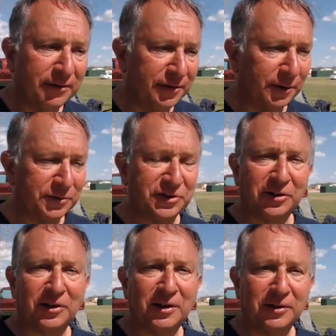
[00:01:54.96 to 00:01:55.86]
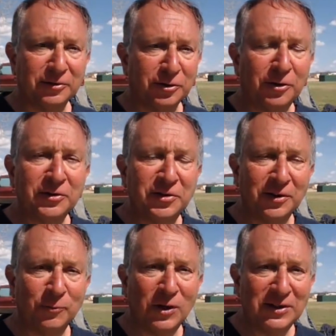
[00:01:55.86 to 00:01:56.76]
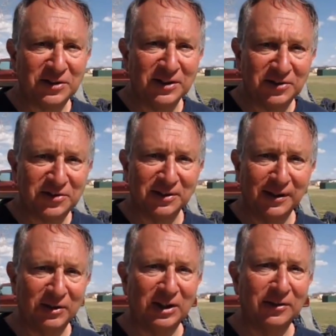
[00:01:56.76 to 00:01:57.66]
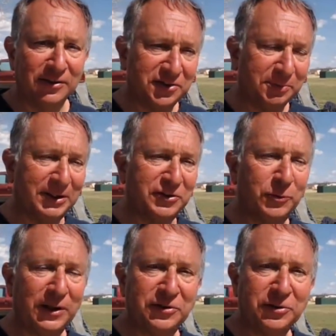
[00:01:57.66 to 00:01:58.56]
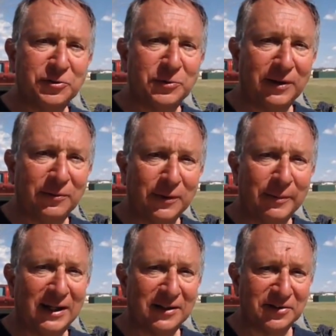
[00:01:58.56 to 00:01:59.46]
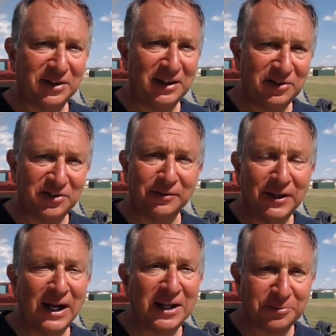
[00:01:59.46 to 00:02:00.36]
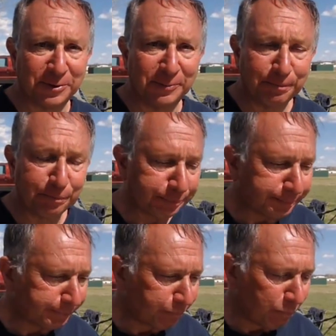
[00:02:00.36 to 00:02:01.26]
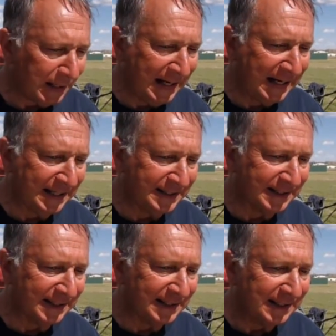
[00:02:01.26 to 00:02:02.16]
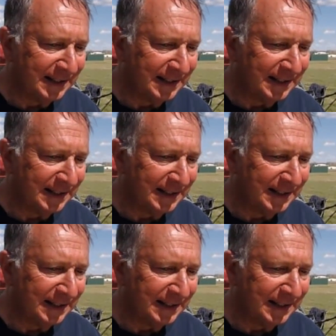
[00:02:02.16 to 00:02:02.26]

Those are long-term residents living here. This is about 23 miles east of Casper. And there